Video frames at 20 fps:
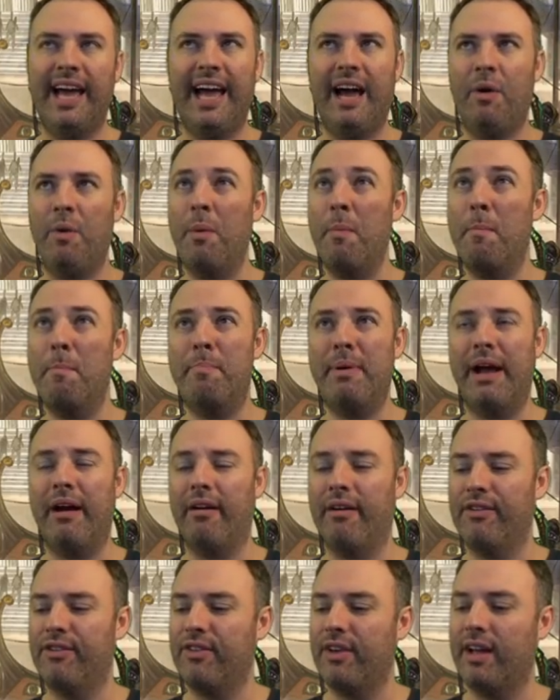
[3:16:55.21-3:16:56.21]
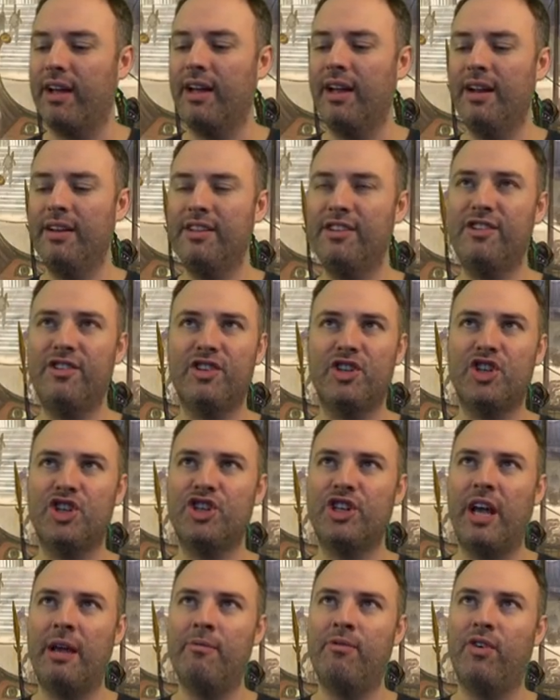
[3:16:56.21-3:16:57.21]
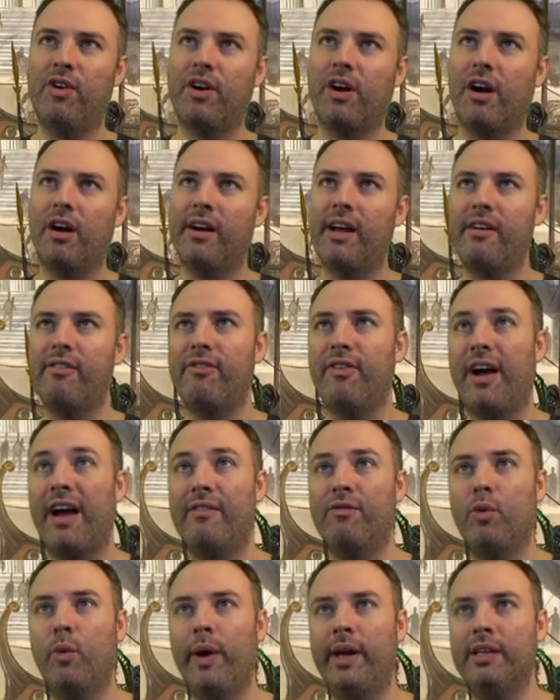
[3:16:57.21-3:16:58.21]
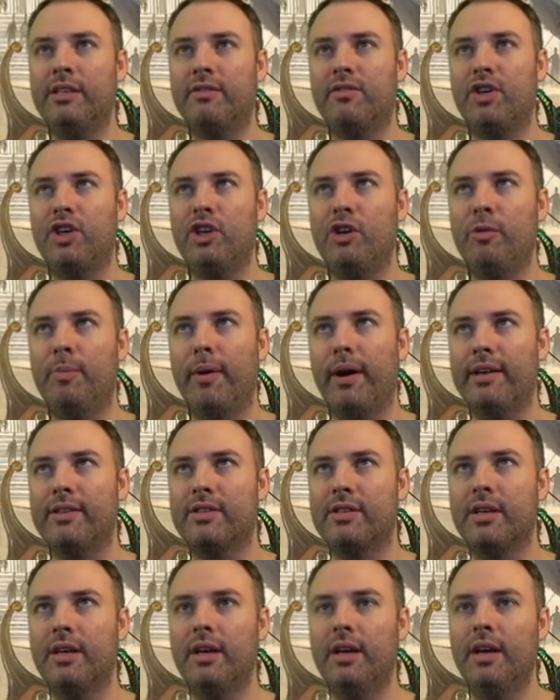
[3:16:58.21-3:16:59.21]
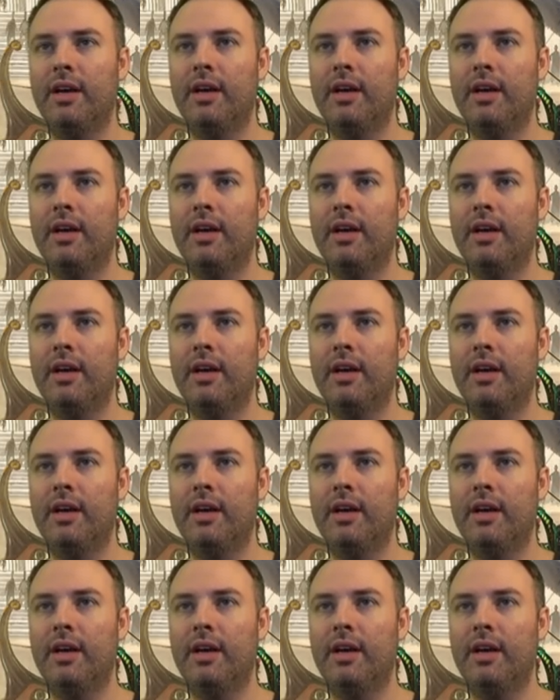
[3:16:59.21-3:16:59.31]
How embarrassing. This is a shameful card out of five. Wings of Hubris.